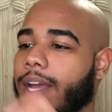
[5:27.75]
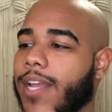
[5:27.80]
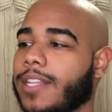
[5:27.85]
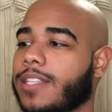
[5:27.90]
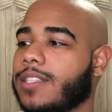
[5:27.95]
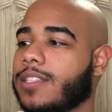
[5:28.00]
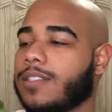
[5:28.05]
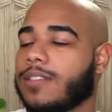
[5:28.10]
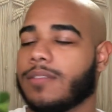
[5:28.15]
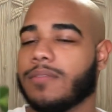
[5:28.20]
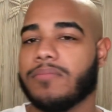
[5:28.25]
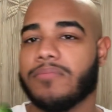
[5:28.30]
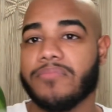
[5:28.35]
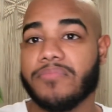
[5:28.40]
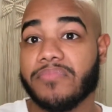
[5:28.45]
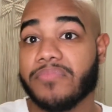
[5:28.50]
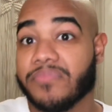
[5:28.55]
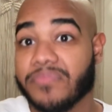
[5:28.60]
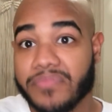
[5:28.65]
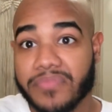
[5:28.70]
It's
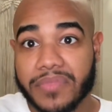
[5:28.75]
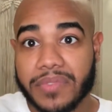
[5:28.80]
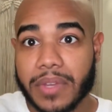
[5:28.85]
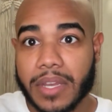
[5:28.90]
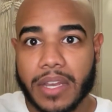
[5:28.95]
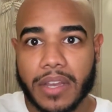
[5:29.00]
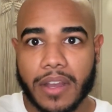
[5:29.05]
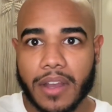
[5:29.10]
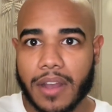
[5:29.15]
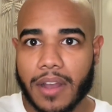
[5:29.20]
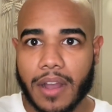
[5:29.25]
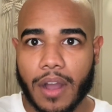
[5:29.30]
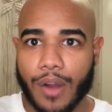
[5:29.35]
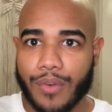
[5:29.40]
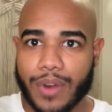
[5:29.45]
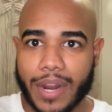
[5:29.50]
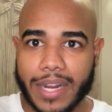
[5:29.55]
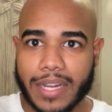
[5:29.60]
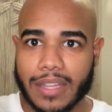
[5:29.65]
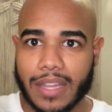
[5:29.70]
all
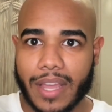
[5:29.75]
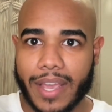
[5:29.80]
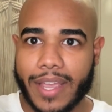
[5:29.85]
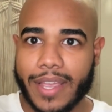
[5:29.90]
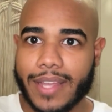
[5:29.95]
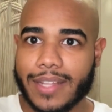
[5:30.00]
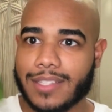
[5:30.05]
right light.